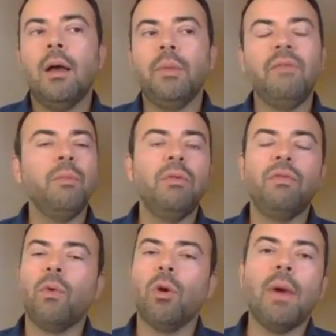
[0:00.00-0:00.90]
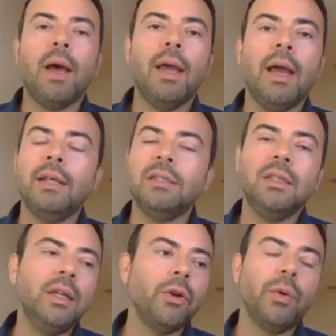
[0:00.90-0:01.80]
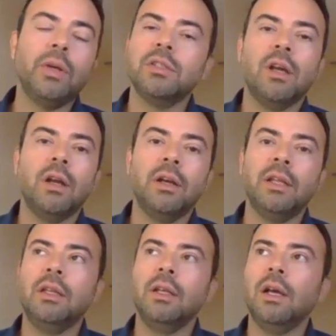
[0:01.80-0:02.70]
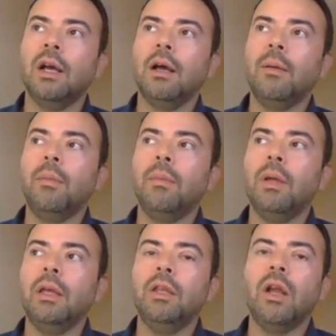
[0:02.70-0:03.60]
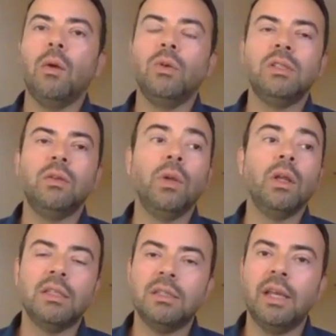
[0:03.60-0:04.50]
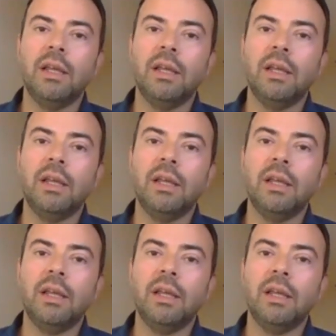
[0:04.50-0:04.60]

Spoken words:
even before my IT career started, you know, I was in real estate.